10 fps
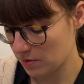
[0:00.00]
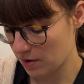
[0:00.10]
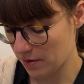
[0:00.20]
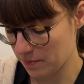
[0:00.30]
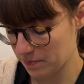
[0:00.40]

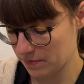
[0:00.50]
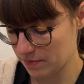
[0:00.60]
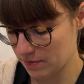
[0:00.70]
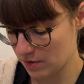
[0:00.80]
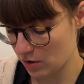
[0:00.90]

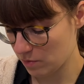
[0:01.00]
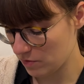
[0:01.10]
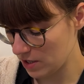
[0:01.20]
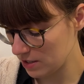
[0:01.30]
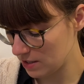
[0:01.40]

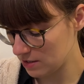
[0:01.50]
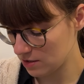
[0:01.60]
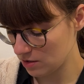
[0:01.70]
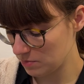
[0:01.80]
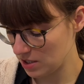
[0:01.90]
Hopefully that's
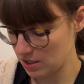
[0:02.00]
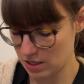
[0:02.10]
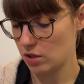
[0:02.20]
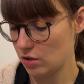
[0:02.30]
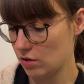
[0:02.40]
going to
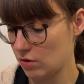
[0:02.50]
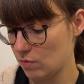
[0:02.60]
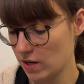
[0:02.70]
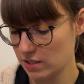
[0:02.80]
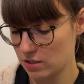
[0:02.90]
be the
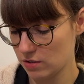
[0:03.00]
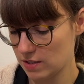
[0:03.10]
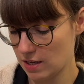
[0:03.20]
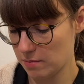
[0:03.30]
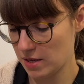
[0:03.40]
right choice
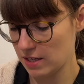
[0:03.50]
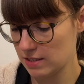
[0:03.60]
that I made.